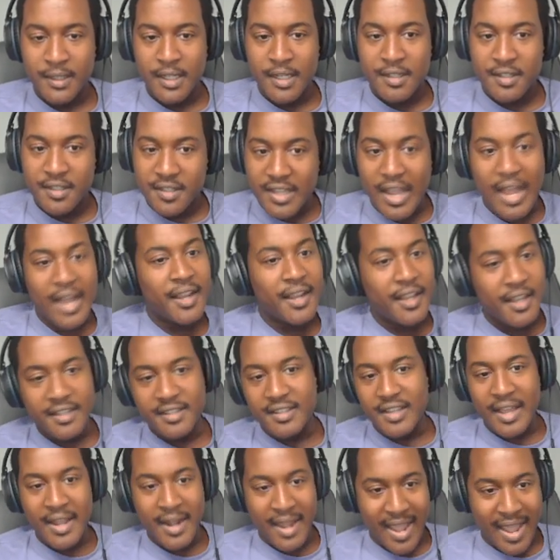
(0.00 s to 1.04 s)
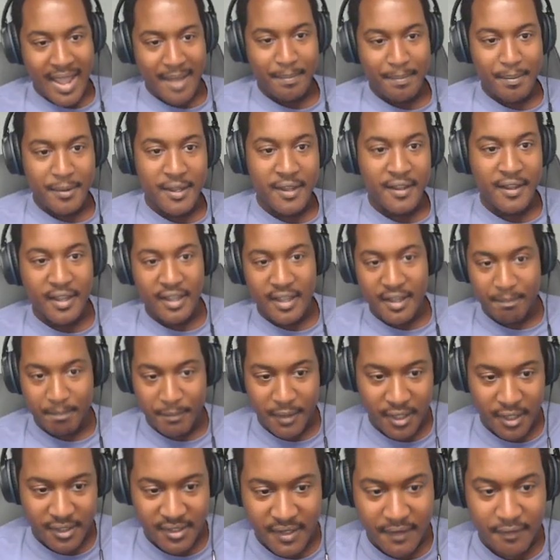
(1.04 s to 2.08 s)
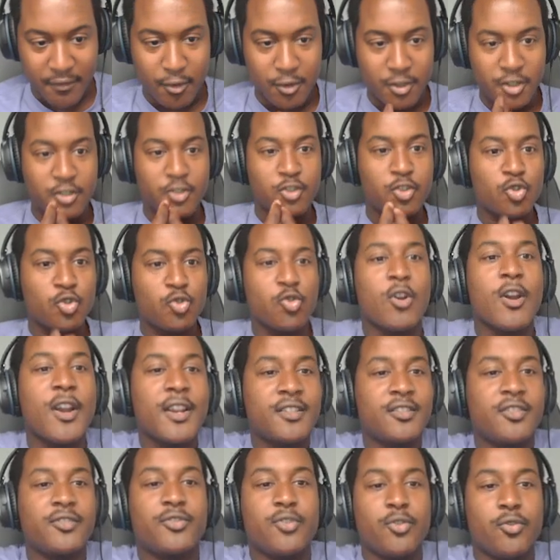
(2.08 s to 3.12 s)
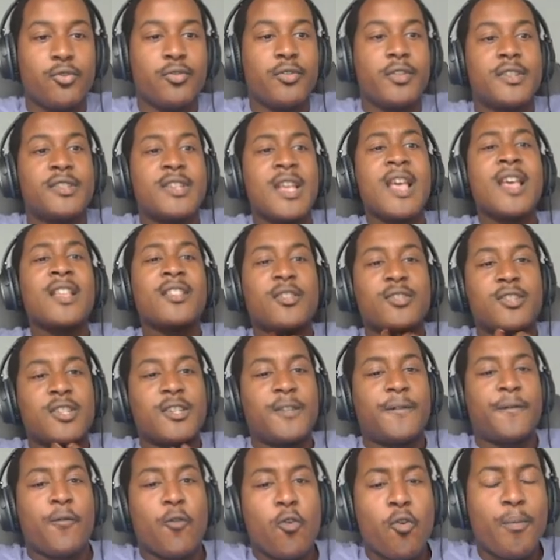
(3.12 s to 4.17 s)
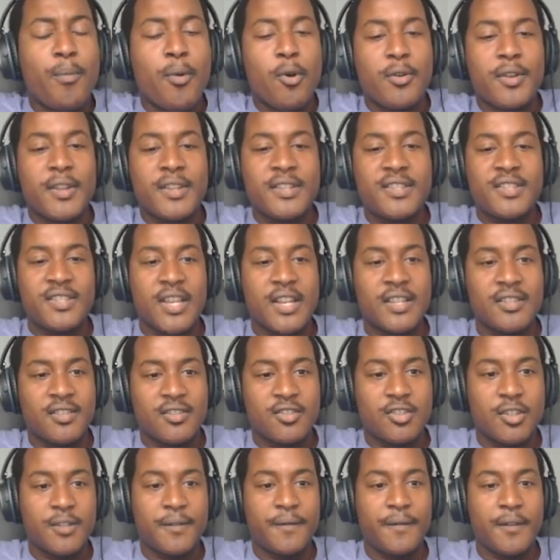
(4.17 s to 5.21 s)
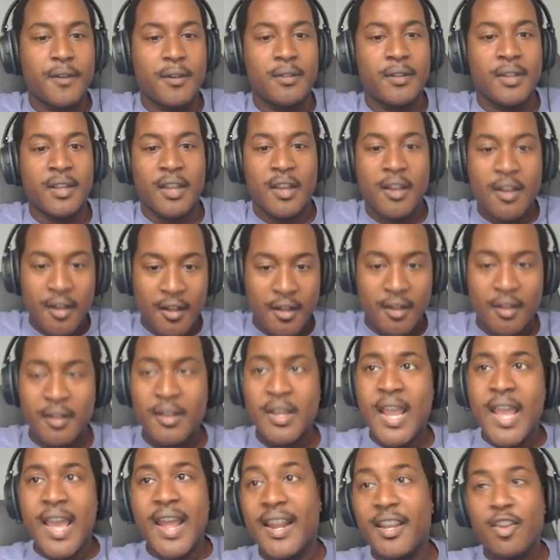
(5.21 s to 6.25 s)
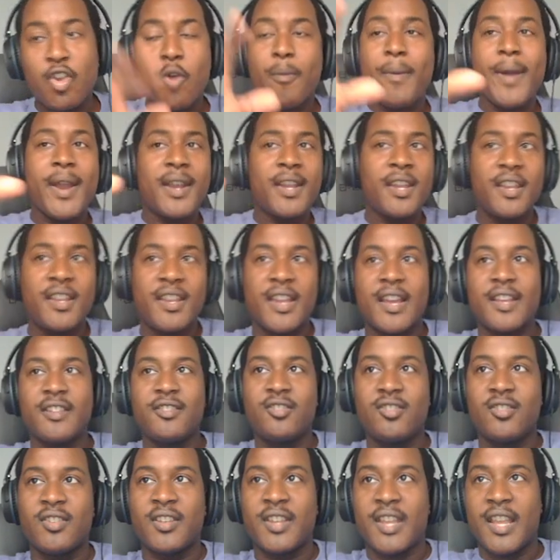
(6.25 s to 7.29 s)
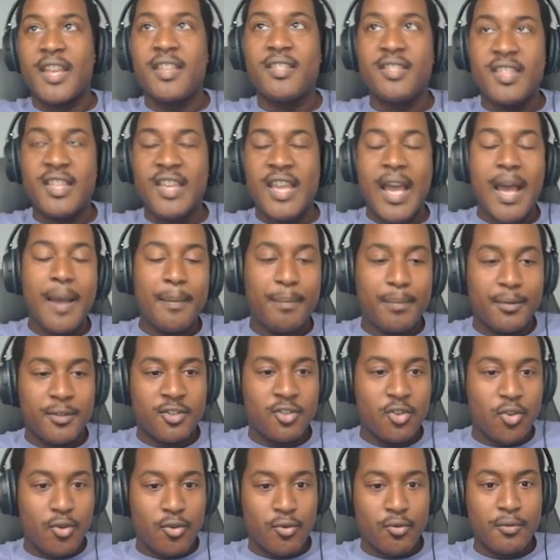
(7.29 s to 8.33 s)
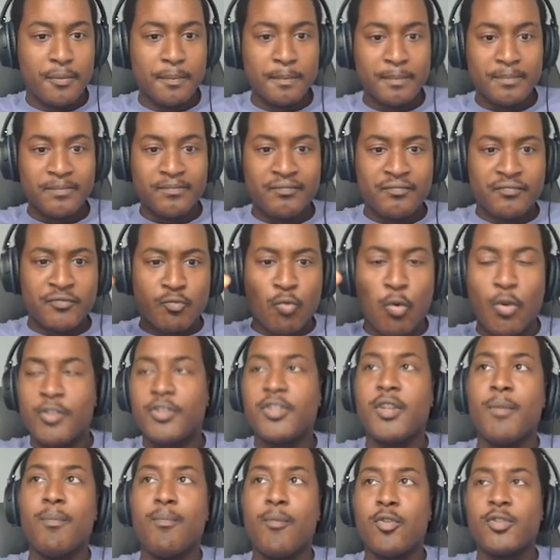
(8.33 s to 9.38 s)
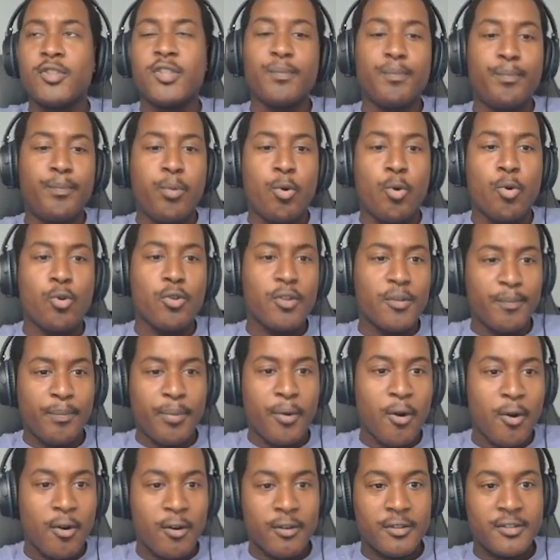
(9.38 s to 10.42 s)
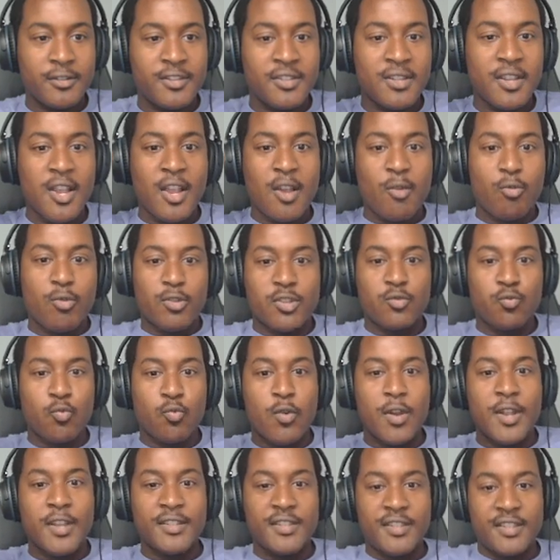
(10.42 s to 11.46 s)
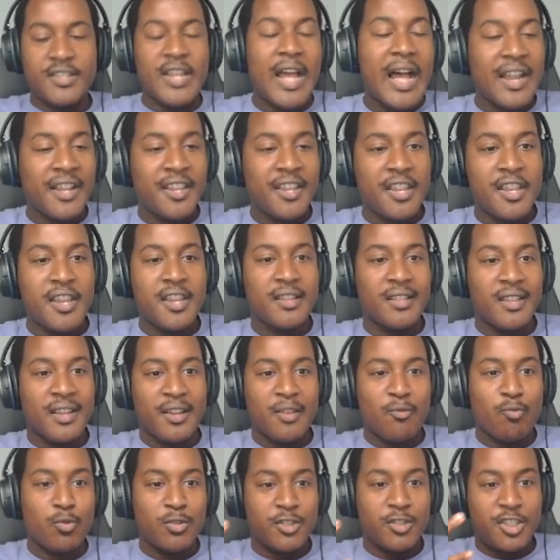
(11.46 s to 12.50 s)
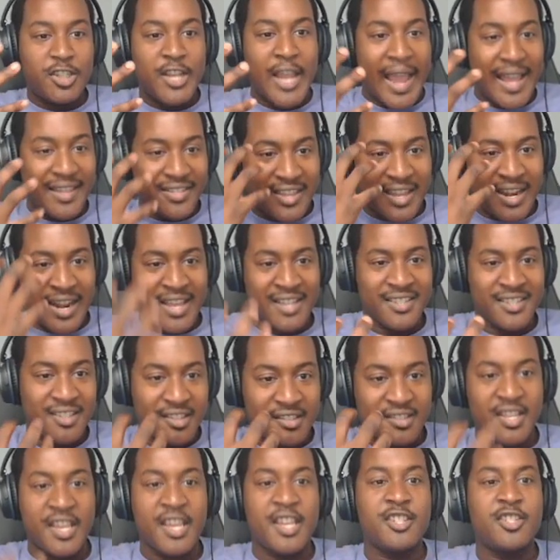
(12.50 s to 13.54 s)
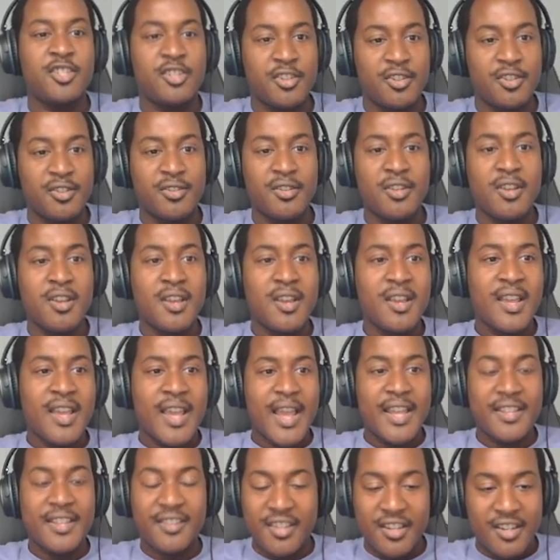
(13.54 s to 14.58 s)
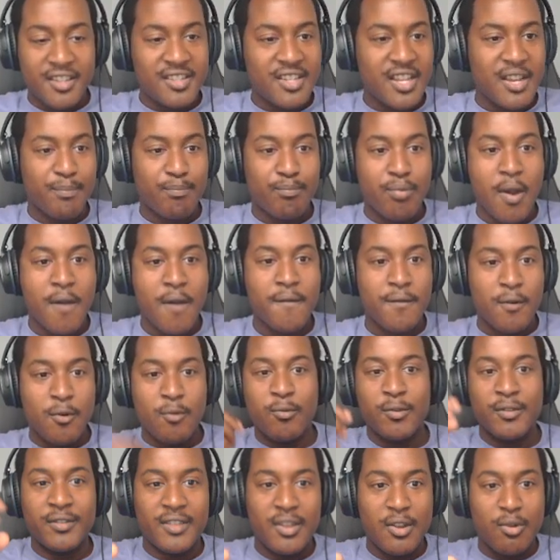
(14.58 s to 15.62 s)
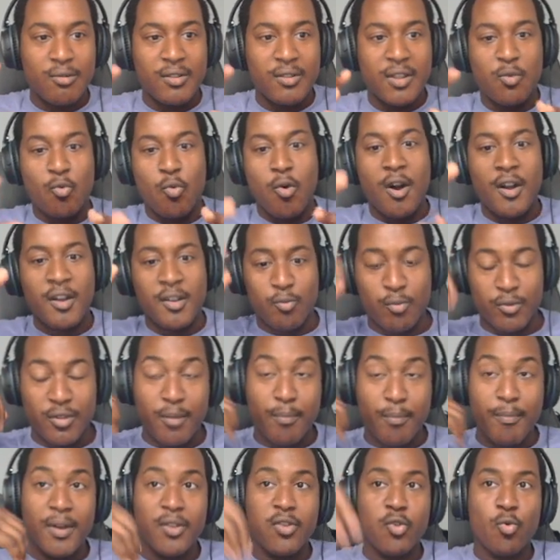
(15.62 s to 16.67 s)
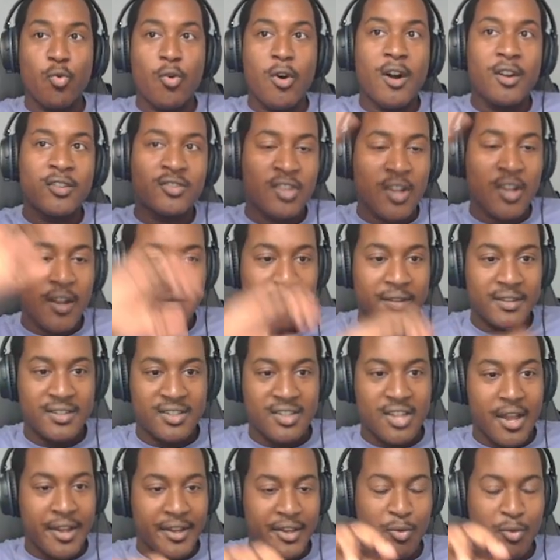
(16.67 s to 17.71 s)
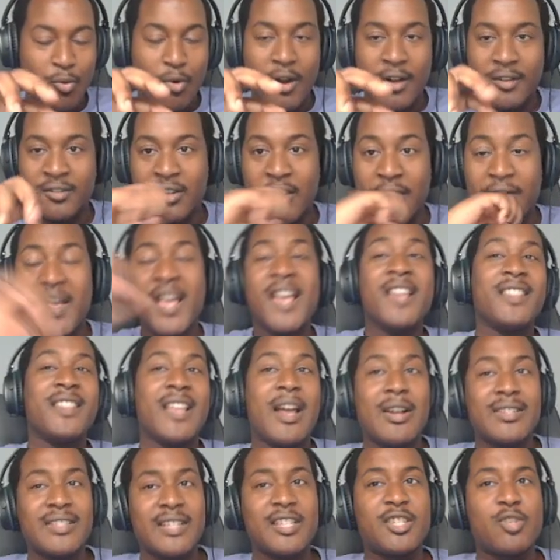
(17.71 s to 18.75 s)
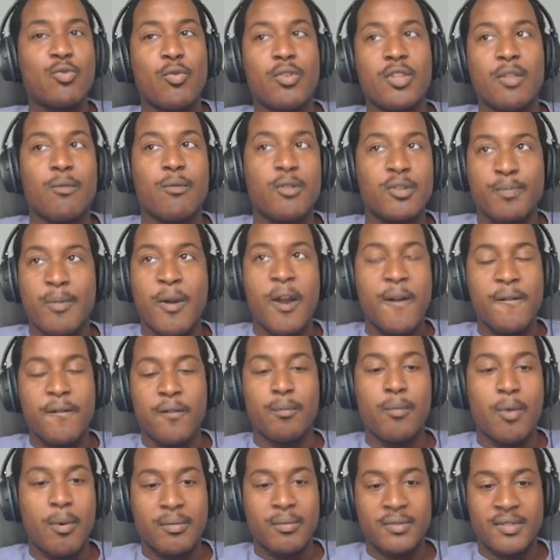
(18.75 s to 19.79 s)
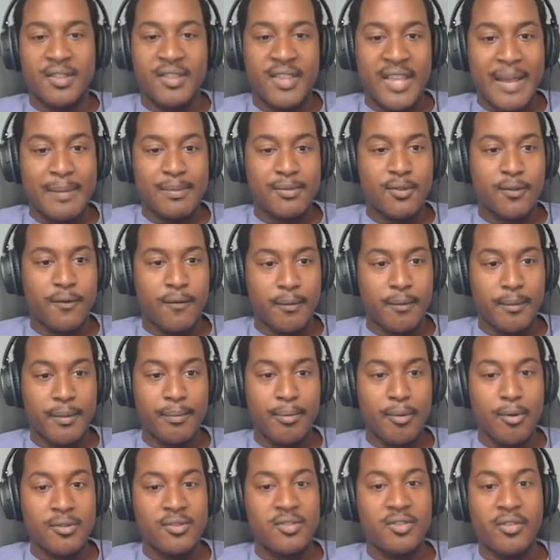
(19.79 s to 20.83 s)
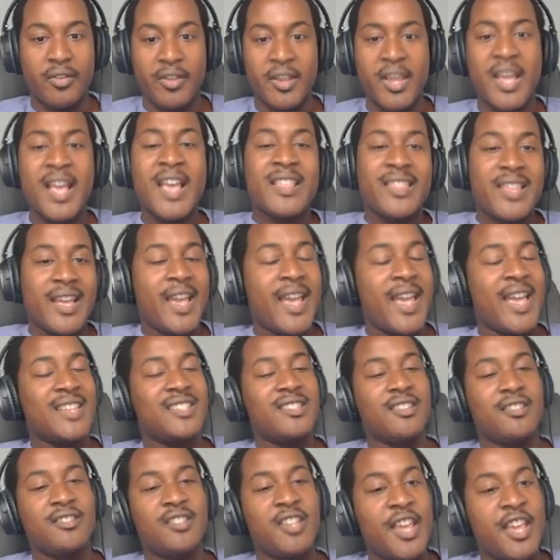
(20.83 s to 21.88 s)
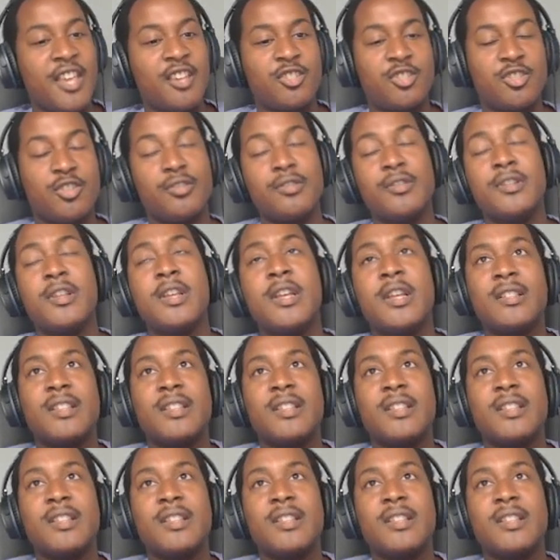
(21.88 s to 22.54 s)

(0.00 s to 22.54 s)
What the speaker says: Saki's not happy because even though she's trying to do this, there's this foreboding sense of just feeling like, And I go back again to like in the episode, one of the most important parts was when Saki, like when she had that hesitation and didn't say brother when they were like walking. When the mother walked off, then Saki walked off. That was actually one of the most powerful moments of the episode for me personally. That hesitation.